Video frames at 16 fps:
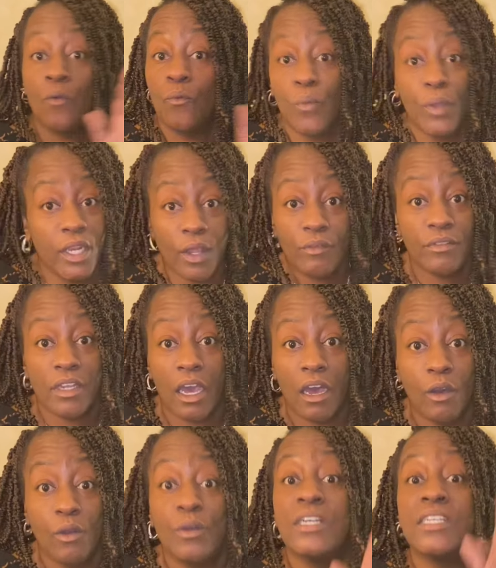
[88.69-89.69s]
We don't
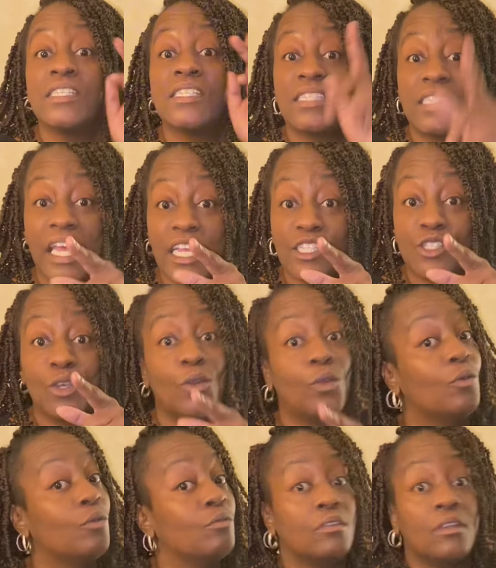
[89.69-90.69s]
know. Stay
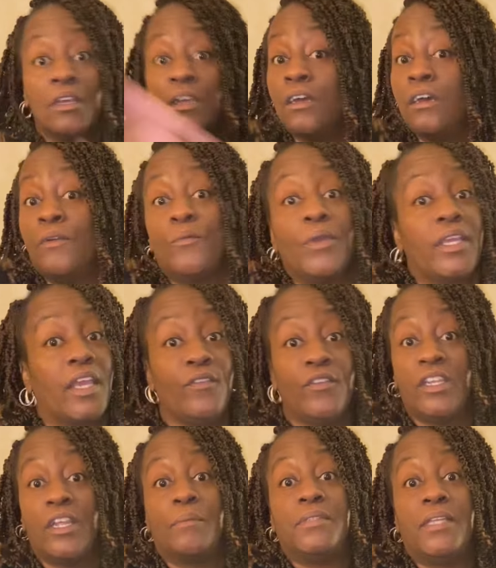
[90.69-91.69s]
tuned. We'll give
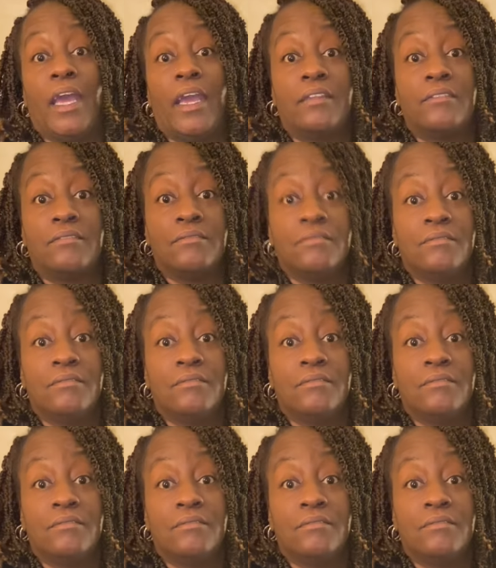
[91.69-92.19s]
you an update.